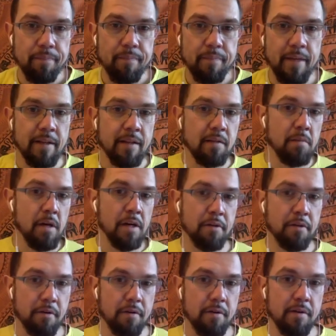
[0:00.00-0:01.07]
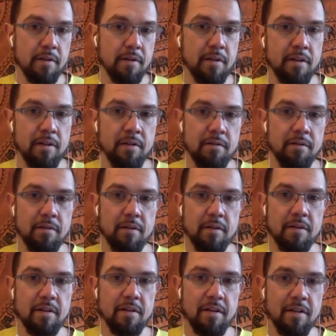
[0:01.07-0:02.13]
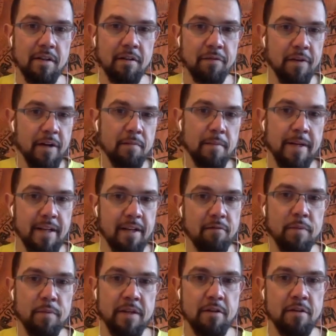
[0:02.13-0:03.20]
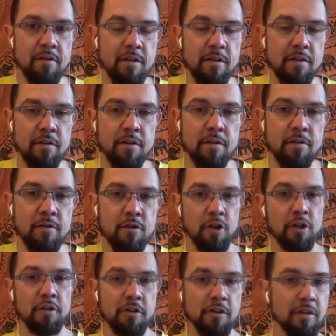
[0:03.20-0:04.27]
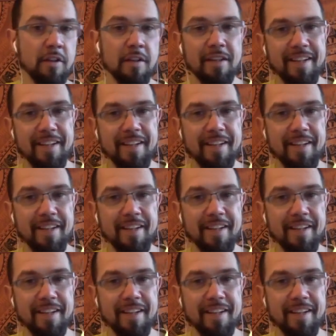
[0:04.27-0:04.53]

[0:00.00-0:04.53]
and the mother, you know. your father might have mm. been your, your, your daughter,